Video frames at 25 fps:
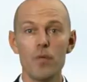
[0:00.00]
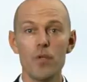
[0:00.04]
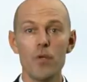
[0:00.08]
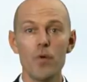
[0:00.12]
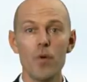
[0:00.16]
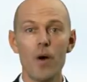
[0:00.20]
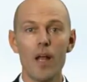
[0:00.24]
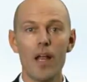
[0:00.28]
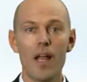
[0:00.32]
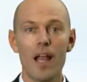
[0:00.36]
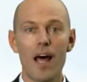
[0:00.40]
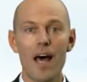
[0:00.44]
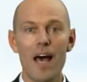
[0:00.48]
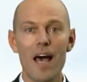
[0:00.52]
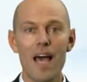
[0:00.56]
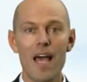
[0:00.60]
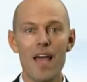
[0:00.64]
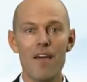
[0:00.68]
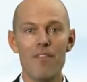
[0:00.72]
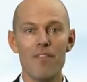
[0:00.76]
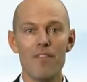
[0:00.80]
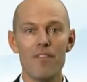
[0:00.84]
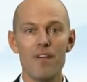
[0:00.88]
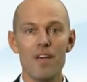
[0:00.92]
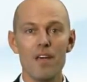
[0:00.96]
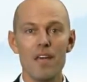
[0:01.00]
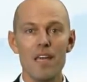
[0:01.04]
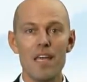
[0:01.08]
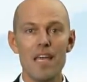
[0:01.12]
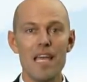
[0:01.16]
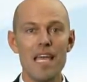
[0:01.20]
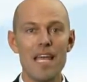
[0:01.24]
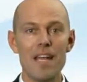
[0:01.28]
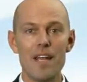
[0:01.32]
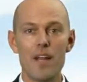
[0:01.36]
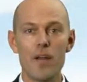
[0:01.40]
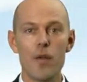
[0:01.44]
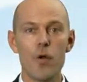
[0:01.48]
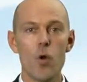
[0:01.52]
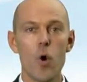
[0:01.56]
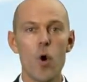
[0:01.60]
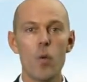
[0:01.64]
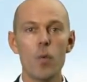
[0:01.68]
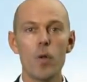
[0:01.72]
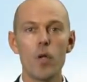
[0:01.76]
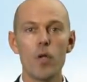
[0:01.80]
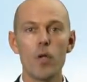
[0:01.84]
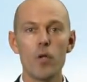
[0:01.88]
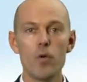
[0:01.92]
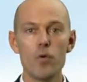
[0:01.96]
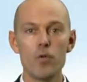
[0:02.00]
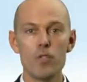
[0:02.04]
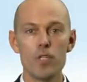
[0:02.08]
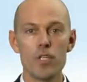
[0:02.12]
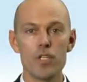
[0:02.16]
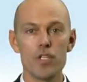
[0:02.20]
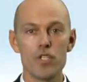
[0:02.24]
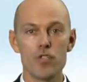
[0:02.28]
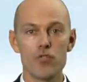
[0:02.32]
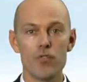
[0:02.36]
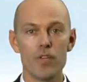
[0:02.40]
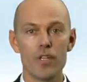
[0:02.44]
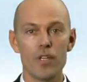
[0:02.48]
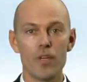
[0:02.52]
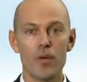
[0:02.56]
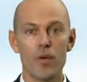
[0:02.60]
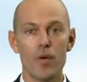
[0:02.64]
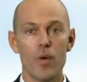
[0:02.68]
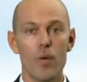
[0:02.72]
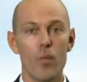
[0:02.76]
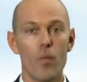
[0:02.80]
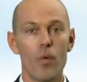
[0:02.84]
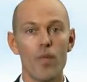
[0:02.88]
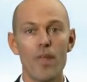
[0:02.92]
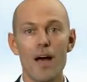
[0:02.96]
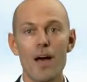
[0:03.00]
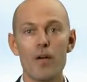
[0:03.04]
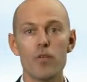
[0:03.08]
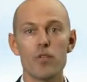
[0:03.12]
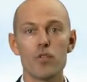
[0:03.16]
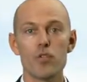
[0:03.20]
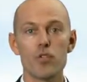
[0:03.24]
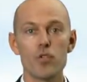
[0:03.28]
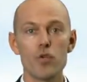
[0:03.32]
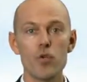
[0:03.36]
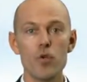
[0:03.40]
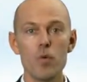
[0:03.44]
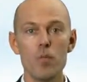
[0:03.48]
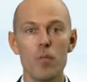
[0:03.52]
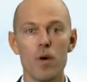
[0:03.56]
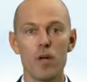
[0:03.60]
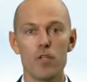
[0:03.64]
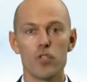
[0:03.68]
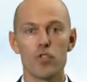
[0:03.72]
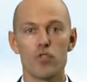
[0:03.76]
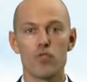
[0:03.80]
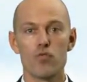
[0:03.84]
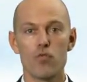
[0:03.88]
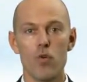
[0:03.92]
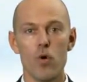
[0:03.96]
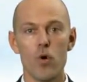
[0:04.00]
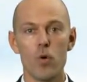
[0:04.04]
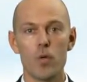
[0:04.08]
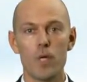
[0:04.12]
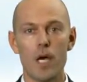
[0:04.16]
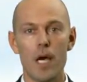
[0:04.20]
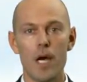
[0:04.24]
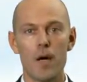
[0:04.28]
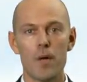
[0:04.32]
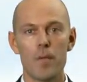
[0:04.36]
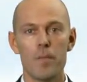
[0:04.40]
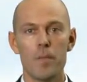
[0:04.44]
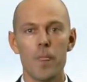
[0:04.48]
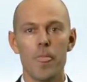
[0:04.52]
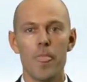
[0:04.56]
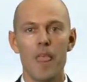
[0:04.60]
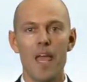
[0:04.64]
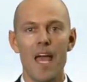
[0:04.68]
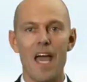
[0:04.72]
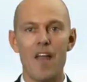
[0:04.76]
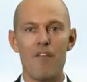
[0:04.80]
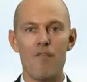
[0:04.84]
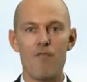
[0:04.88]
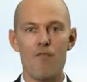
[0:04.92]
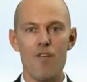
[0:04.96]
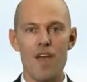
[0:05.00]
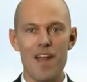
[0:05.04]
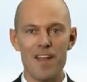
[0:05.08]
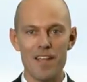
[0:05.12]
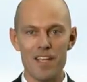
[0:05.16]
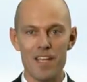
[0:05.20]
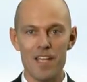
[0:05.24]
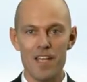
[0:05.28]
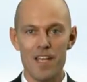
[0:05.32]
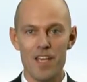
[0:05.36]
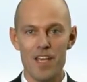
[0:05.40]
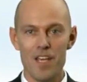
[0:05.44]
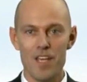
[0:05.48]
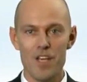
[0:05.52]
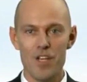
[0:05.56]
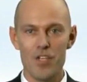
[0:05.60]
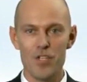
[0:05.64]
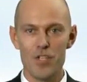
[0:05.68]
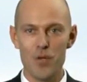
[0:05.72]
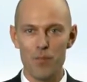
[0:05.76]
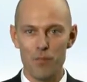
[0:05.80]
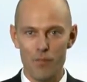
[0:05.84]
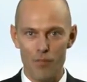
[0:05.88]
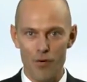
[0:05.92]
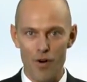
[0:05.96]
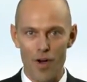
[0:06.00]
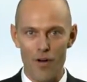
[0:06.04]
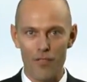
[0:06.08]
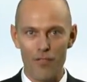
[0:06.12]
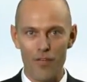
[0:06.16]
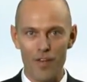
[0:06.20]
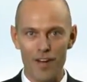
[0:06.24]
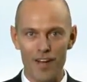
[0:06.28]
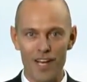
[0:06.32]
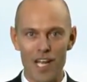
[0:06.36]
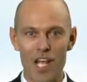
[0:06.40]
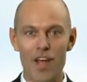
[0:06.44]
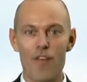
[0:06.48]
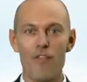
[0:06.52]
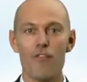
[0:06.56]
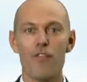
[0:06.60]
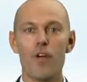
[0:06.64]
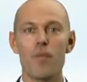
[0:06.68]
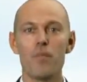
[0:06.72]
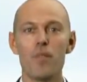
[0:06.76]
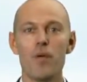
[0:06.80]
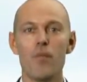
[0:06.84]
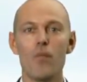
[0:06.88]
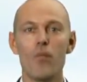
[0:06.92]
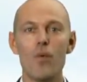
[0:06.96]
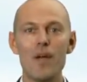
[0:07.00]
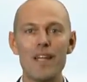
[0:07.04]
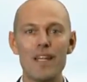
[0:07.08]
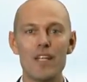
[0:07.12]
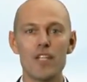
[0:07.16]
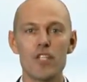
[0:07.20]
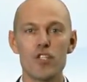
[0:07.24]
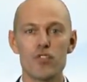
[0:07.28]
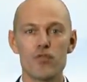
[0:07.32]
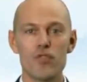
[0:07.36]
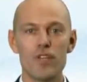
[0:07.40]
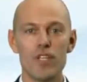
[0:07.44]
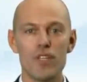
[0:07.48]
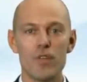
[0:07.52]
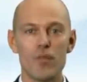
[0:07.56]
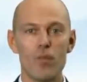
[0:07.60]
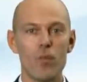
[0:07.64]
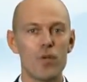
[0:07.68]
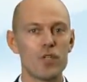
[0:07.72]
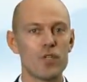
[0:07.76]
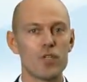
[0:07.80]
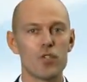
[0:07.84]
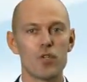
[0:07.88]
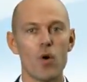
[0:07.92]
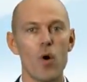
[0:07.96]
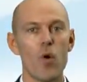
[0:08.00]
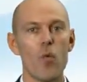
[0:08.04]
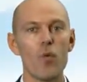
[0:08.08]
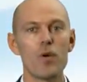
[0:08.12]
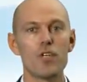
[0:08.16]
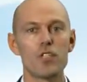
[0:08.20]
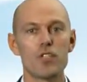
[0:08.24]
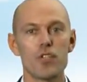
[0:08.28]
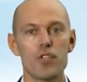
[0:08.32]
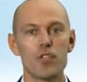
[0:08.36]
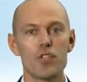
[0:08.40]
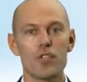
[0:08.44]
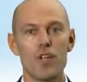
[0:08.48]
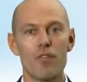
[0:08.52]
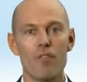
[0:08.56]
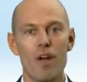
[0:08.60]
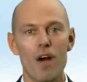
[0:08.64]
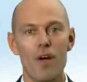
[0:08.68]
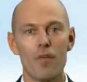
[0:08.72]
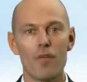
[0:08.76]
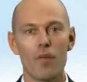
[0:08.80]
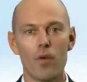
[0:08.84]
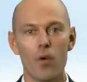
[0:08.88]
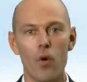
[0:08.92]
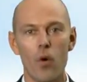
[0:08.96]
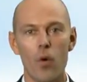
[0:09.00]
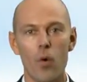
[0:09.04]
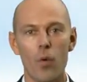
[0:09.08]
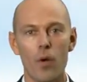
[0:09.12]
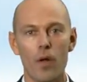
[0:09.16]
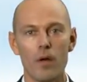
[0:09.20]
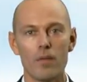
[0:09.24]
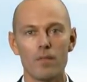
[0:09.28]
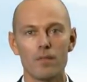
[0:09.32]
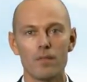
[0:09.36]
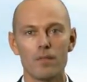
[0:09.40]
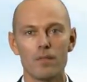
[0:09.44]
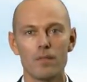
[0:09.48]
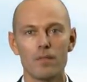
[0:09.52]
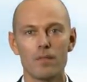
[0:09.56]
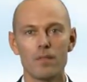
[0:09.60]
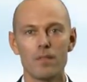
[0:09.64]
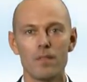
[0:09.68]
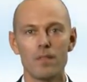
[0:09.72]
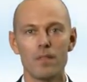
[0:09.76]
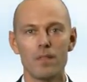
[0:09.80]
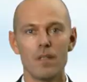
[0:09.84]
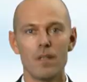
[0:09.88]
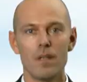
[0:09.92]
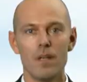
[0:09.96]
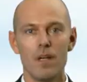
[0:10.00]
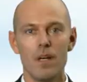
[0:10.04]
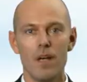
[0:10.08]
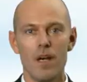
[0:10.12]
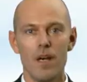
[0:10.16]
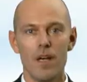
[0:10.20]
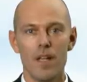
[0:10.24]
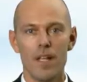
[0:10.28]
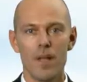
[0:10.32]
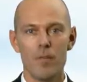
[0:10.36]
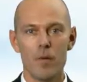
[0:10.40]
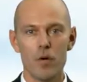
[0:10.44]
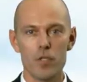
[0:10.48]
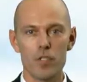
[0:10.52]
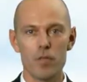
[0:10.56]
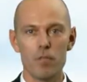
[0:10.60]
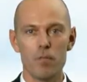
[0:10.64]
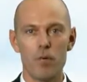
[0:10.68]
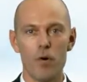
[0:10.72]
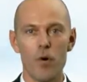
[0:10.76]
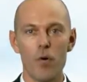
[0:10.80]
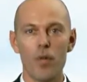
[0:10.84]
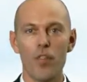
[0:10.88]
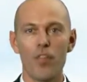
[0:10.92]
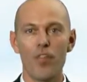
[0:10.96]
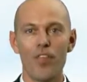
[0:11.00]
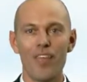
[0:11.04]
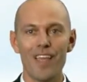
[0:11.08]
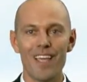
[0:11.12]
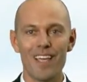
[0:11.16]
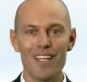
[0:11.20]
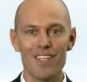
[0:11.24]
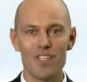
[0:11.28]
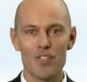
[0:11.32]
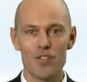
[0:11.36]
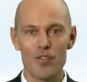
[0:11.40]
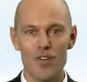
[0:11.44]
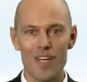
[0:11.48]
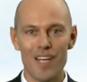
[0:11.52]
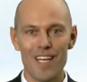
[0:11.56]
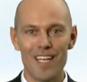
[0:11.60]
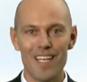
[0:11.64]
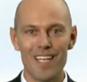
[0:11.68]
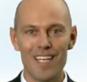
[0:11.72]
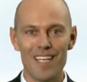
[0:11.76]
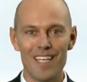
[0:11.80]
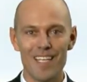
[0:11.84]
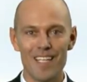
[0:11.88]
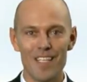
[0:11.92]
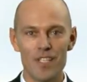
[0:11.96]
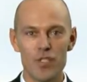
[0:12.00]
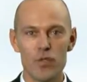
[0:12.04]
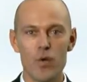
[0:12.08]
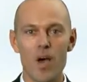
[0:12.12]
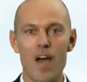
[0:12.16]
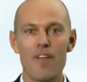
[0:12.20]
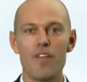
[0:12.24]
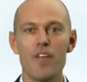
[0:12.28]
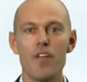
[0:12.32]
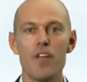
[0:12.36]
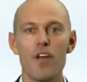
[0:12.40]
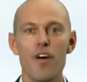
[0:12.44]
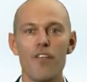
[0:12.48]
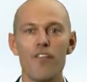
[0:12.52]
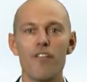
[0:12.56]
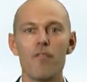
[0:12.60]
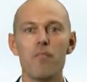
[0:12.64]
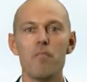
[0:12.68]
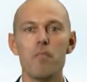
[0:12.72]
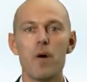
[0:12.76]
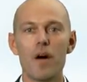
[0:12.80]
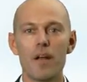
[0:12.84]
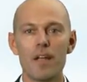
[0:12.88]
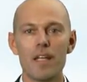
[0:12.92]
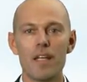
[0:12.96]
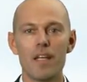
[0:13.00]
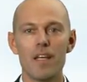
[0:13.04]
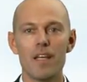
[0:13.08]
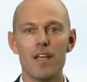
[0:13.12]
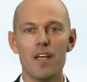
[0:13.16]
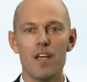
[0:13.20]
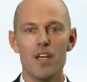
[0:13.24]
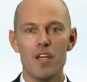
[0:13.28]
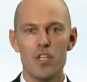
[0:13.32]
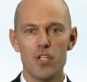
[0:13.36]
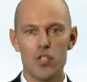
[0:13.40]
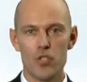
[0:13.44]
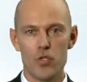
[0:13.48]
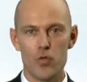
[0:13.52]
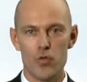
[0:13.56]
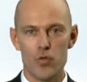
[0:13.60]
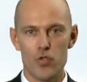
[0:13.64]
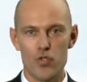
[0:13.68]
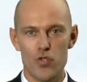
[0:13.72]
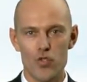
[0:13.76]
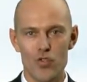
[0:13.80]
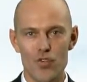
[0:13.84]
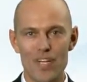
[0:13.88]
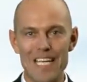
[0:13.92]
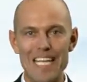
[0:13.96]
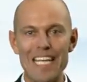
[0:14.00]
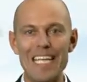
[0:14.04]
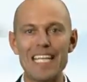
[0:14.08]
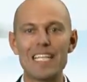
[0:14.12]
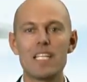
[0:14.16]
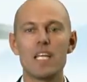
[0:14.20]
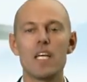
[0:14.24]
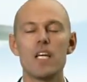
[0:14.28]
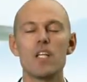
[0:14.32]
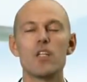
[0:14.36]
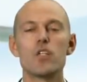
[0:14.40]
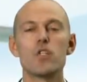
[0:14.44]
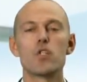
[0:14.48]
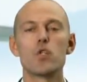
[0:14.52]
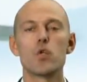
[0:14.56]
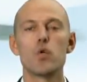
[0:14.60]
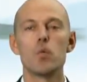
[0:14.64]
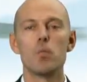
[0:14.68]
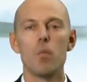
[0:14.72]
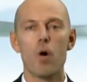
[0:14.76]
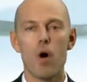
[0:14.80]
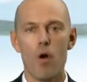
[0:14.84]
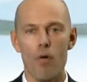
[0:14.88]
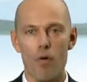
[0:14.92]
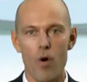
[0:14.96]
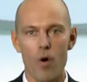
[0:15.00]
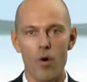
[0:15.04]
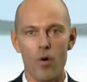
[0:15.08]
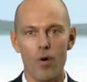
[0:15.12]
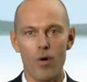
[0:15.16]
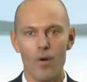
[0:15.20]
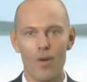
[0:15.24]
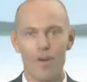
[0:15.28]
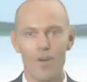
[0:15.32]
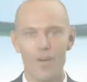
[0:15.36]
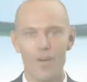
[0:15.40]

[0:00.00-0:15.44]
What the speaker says: you alive in a normal losing streak without too much drawdown and ready to profit from the winning streak, which is always just around the corner. The most important thing in trading is to have enough money to trade tomorrow.